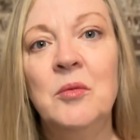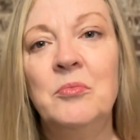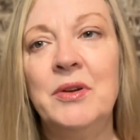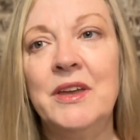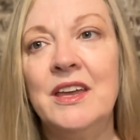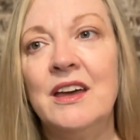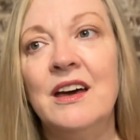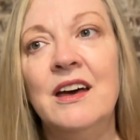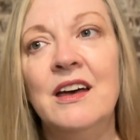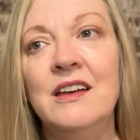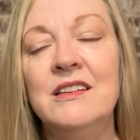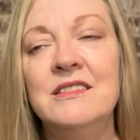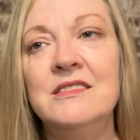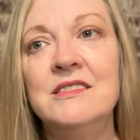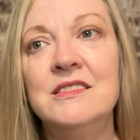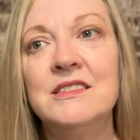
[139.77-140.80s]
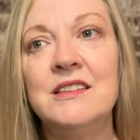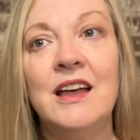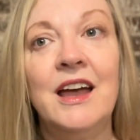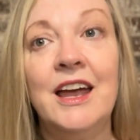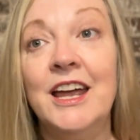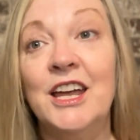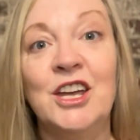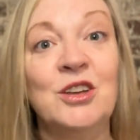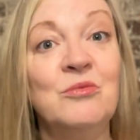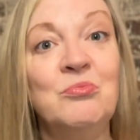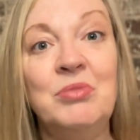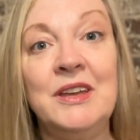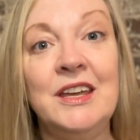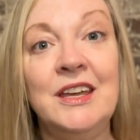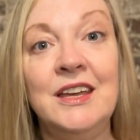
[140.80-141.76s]
because it
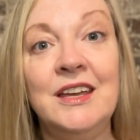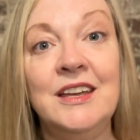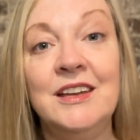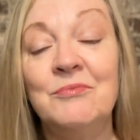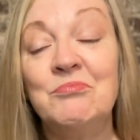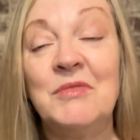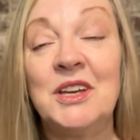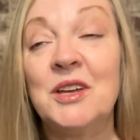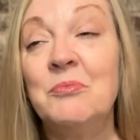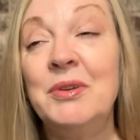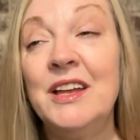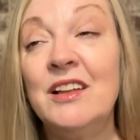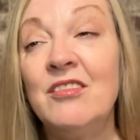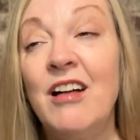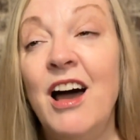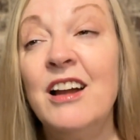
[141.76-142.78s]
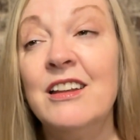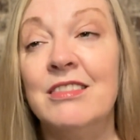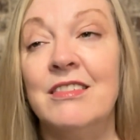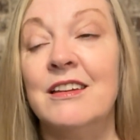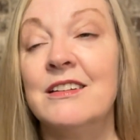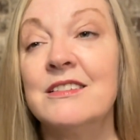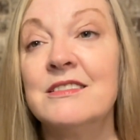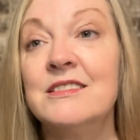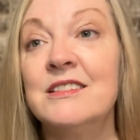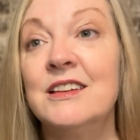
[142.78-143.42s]
could be a lot of things.